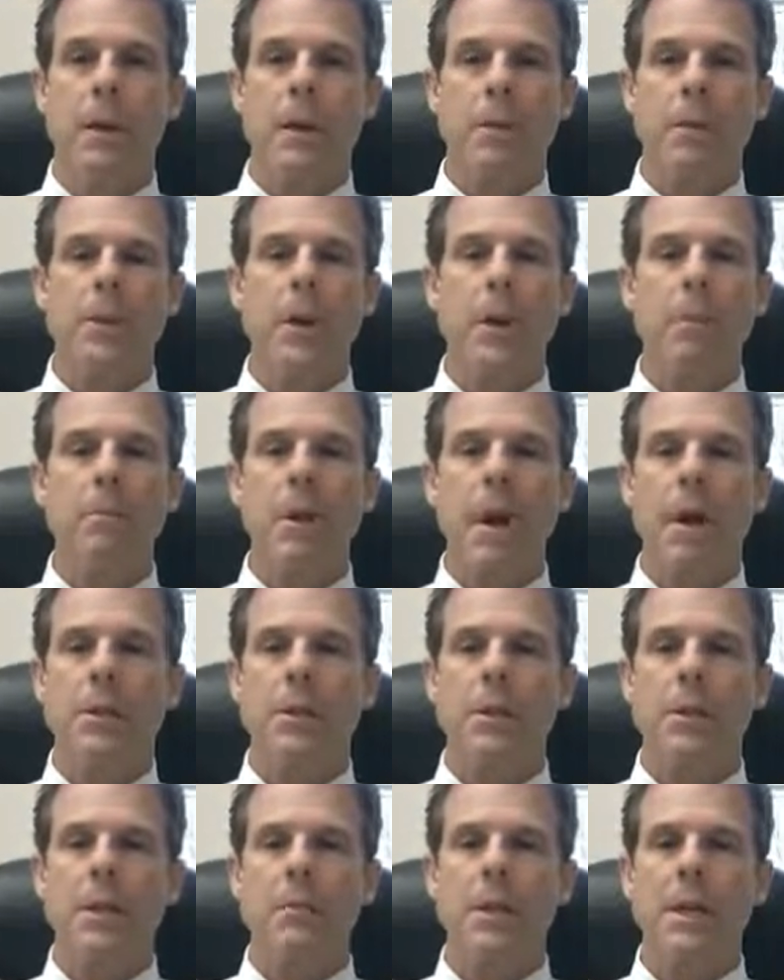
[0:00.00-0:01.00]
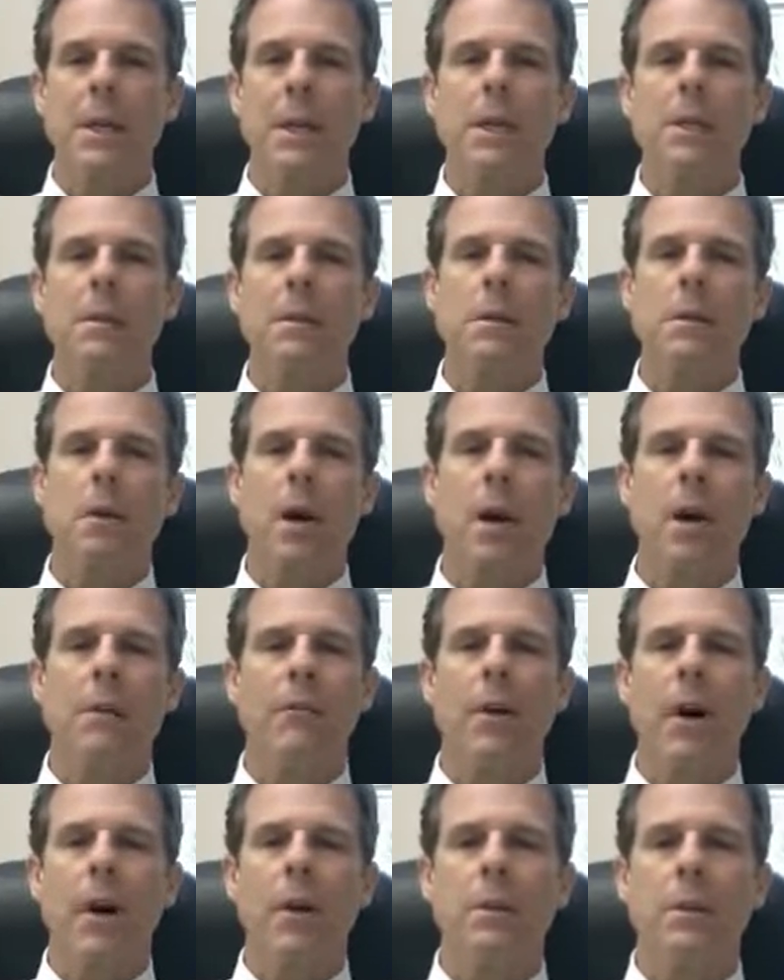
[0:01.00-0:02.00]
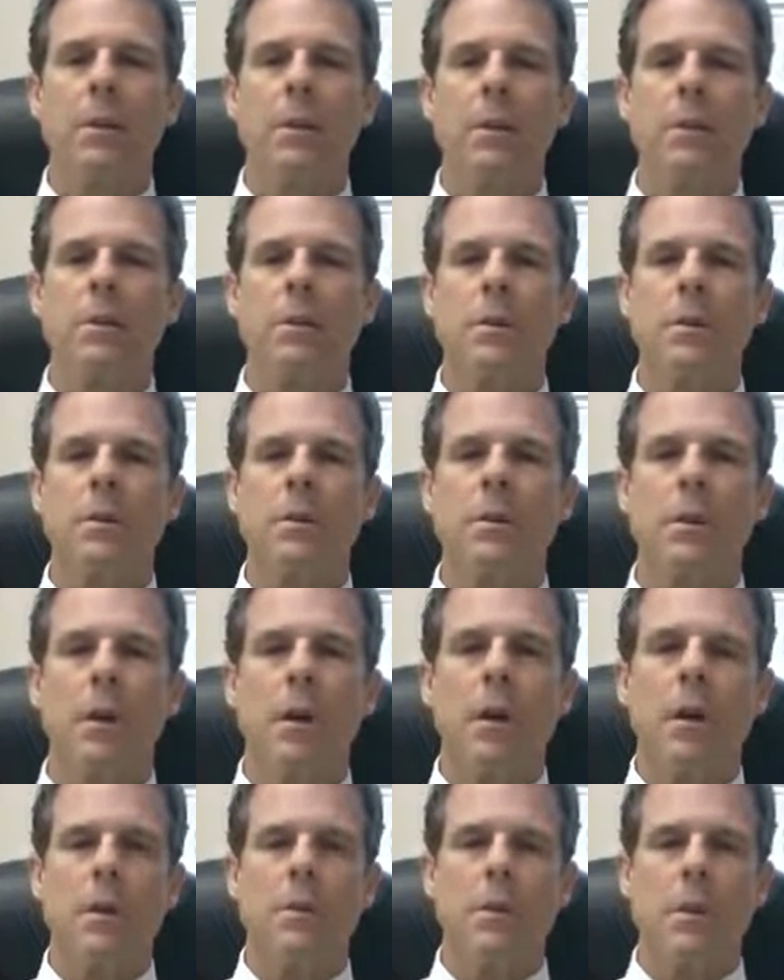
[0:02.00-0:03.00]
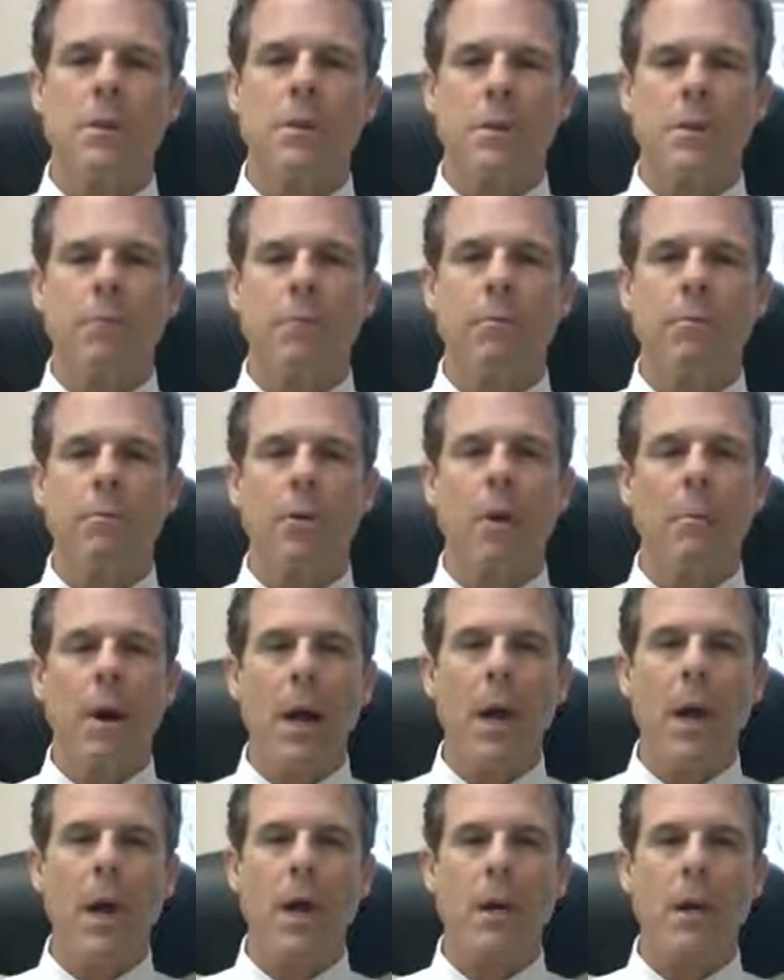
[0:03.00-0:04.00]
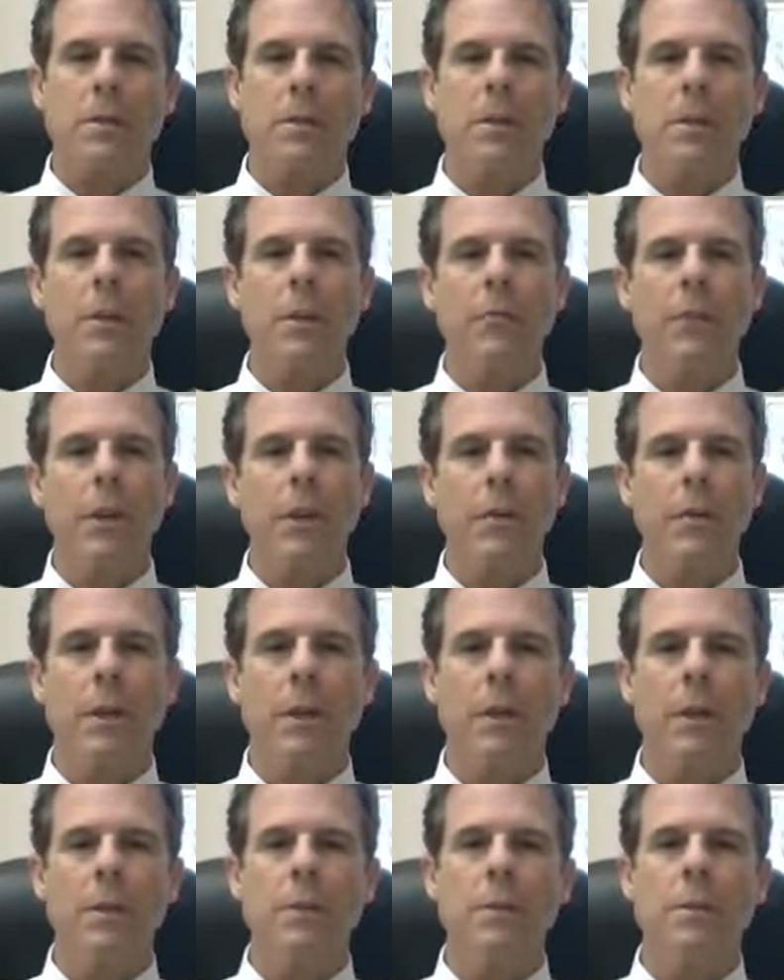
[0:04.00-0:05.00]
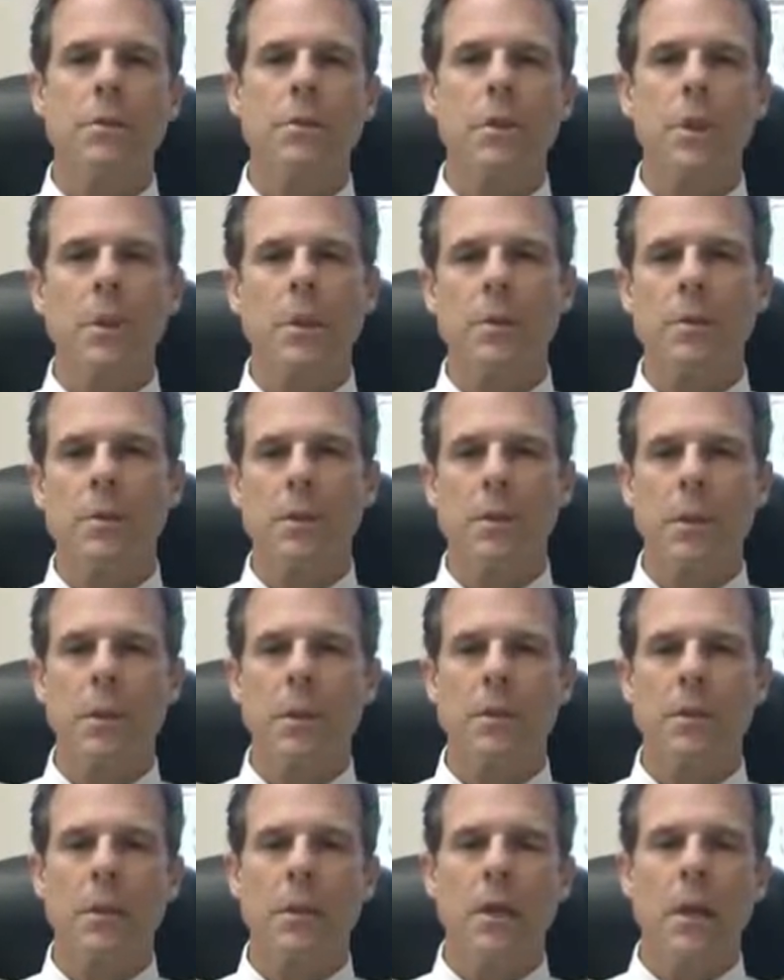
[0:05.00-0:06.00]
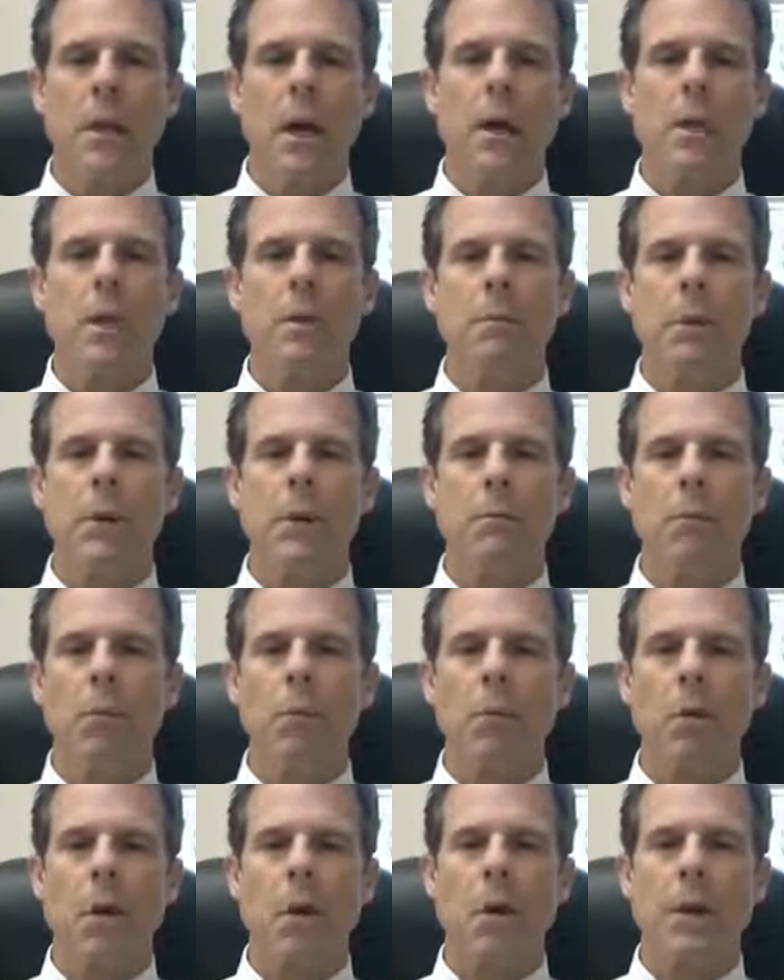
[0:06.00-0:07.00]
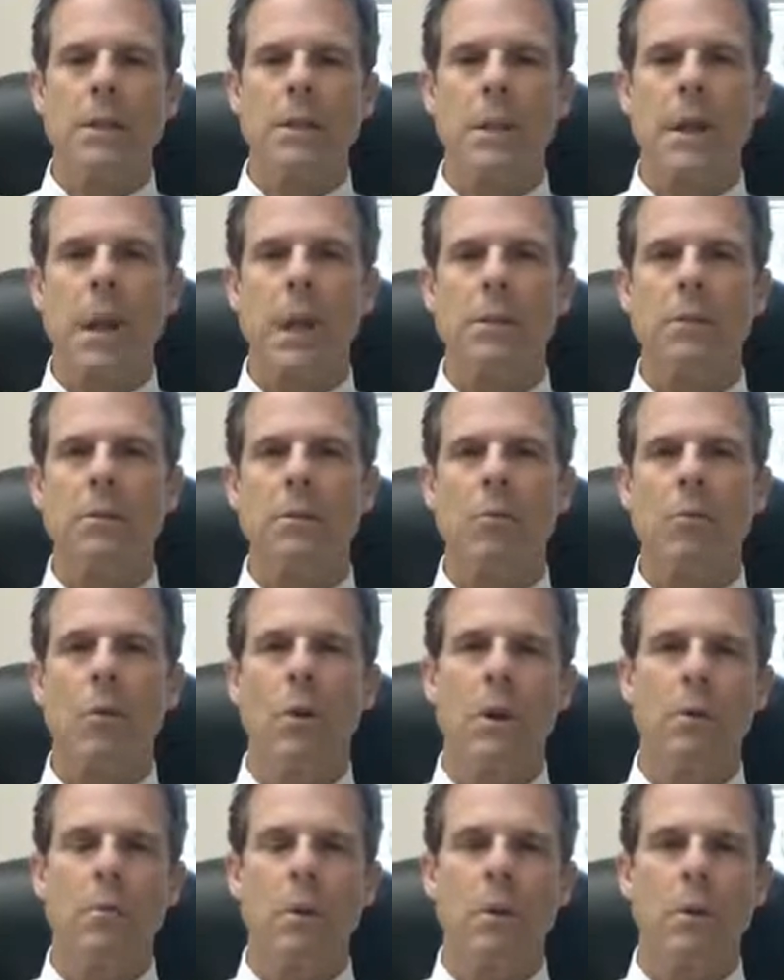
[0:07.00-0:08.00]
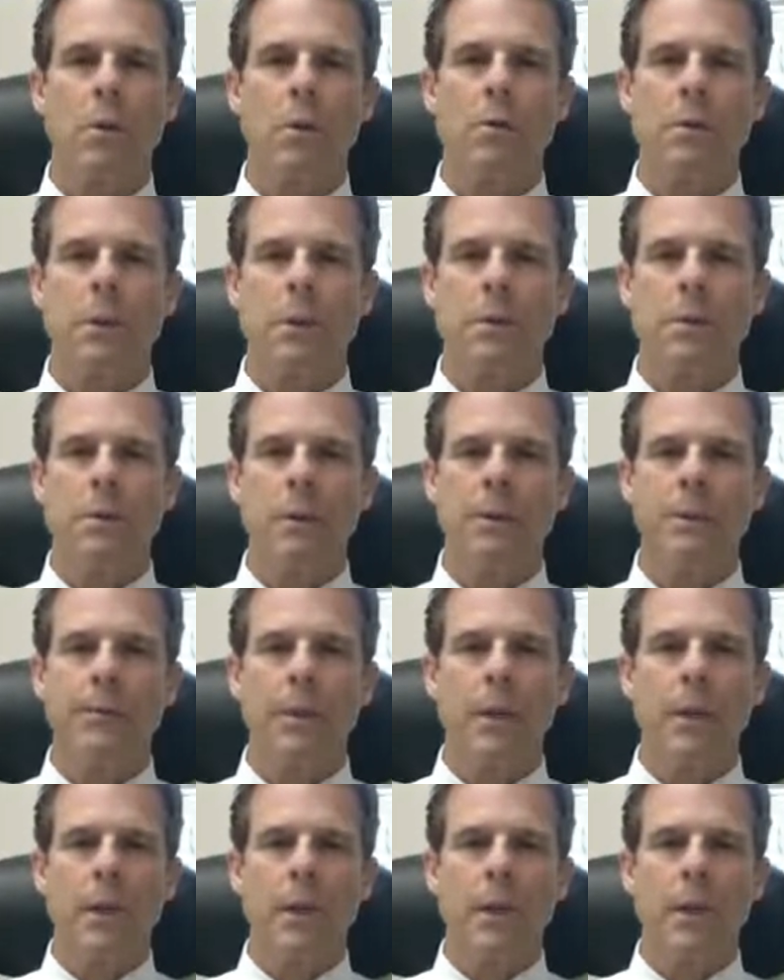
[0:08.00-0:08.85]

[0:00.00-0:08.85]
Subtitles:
Shake powders can be easily modified with additions such as probiotics, leafy greens, chia seeds, and then mixed with water as an excellent morning meal replacement,